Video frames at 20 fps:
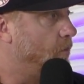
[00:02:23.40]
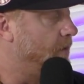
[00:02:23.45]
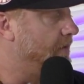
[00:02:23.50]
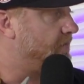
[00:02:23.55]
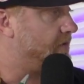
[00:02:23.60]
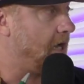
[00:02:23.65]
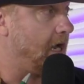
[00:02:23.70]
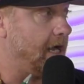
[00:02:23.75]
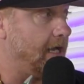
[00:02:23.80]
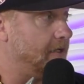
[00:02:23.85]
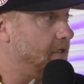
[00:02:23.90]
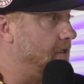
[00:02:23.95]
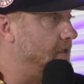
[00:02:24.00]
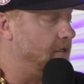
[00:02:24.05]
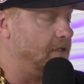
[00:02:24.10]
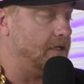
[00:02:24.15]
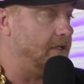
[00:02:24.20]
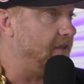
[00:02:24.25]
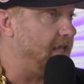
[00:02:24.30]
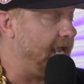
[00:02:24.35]
We've got
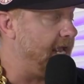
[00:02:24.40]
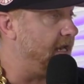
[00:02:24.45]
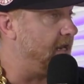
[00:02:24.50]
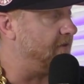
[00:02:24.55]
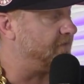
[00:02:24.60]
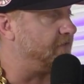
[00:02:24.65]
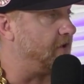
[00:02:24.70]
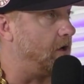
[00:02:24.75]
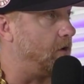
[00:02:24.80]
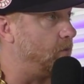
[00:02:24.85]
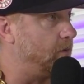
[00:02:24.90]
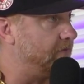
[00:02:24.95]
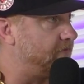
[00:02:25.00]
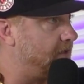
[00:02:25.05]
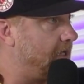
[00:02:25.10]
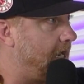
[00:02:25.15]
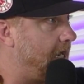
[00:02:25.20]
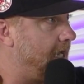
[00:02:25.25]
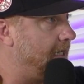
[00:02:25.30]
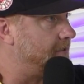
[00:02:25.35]
in the NFL, we've
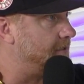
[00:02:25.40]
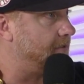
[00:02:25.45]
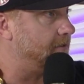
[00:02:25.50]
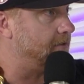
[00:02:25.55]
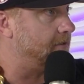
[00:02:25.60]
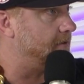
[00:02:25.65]
got